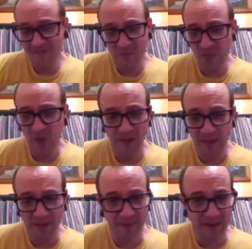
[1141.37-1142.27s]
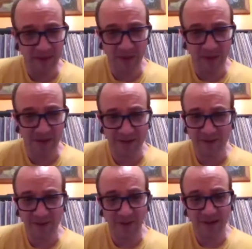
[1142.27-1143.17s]
want to make the best record, so,
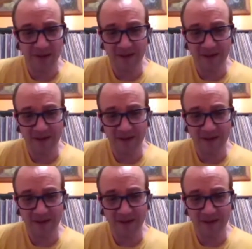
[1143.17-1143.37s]
like, you